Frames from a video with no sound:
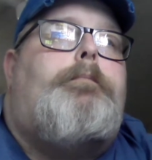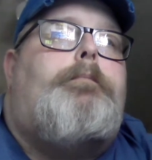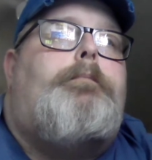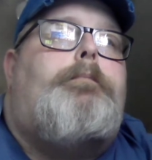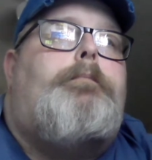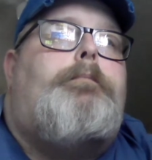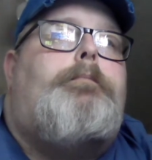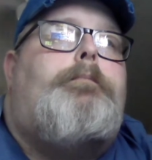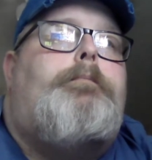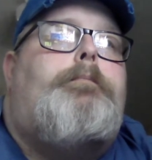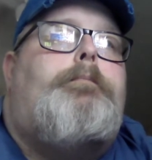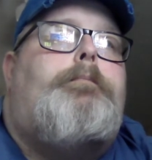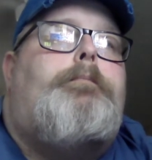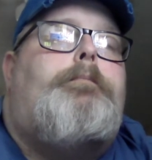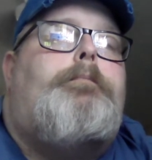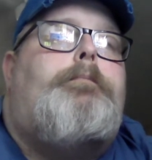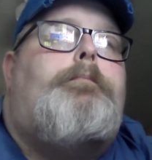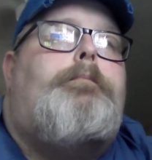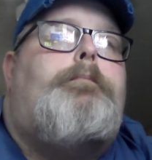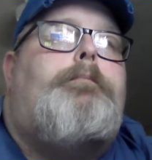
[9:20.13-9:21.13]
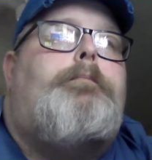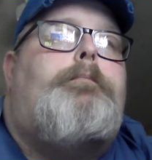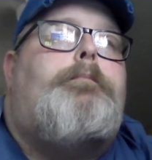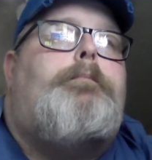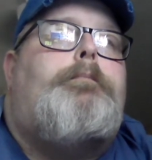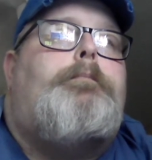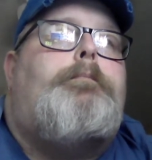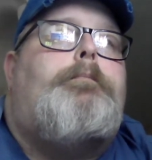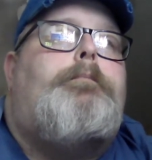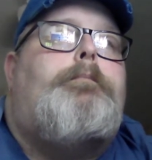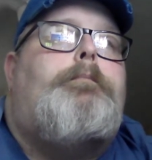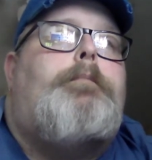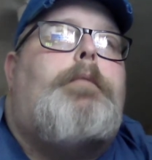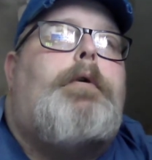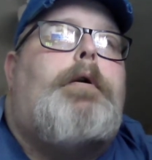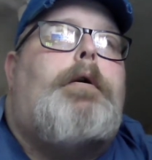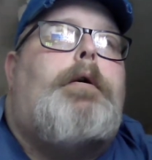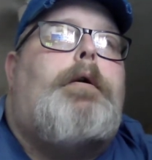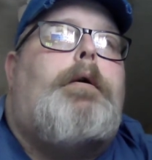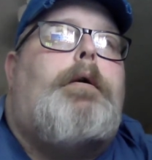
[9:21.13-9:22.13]

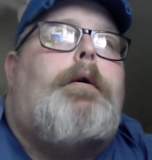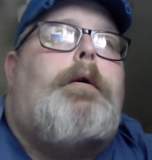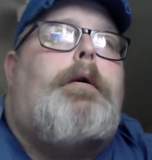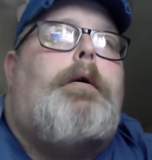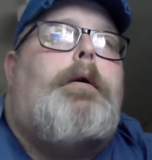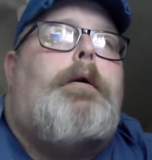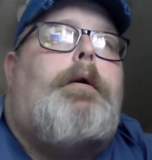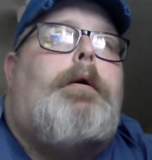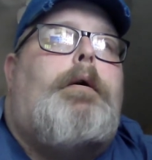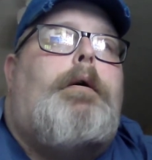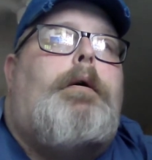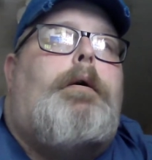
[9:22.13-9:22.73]
(no one is talking)